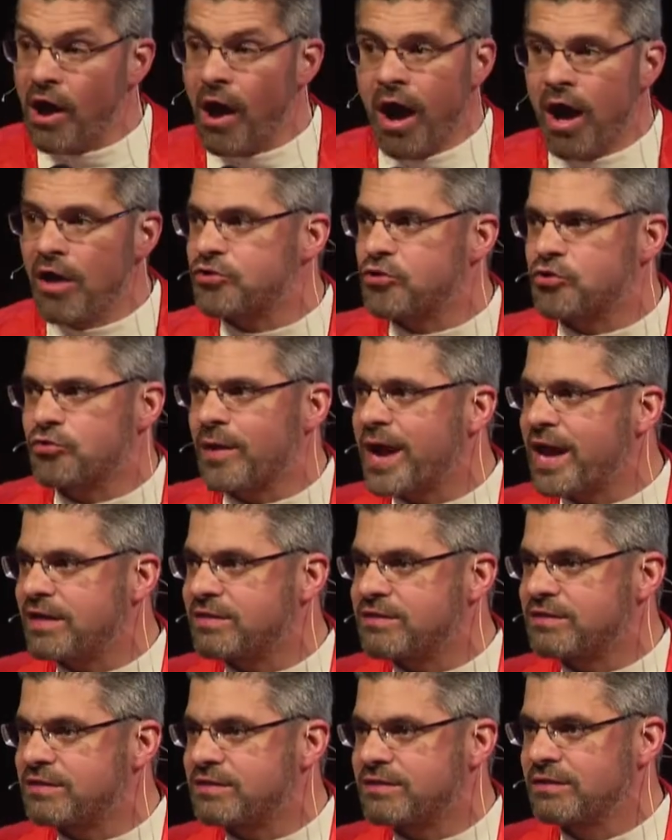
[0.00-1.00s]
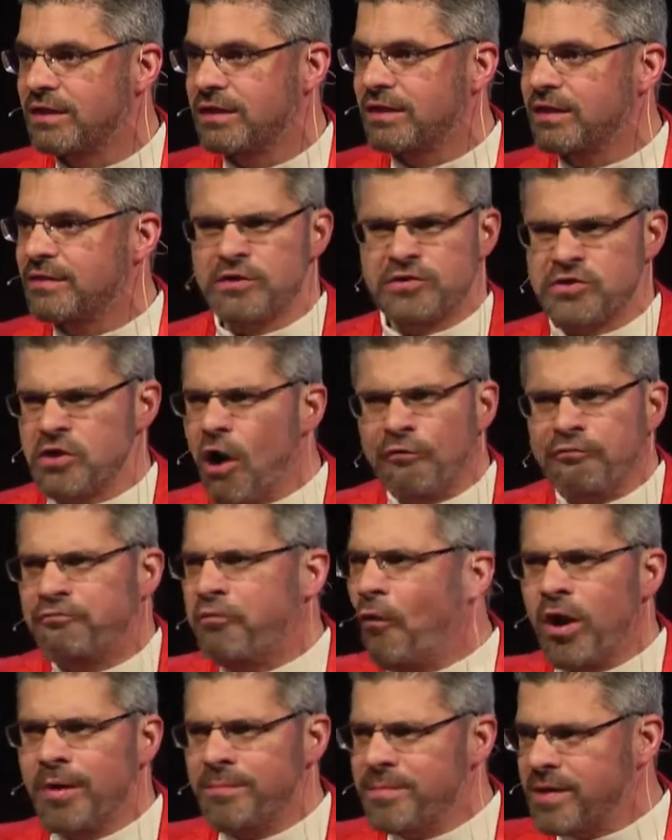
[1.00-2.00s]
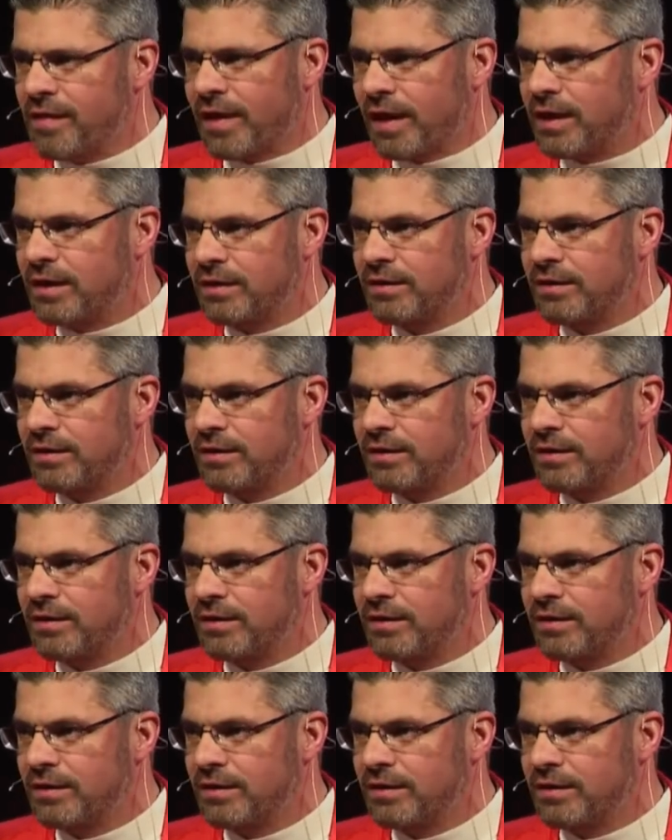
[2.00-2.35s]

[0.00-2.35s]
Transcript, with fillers: all is grace. There's no formula.